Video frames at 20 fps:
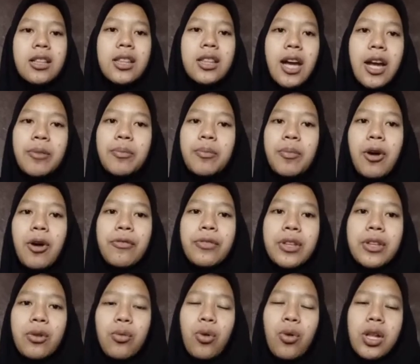type of
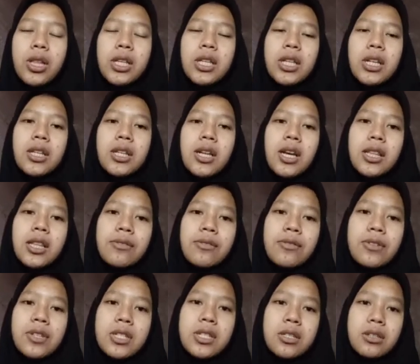the
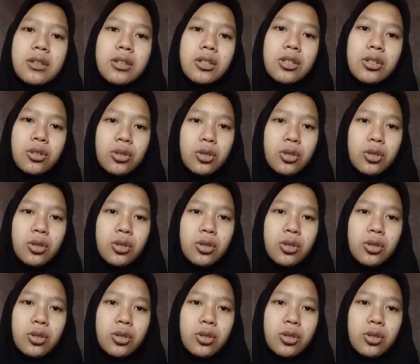quantitative research.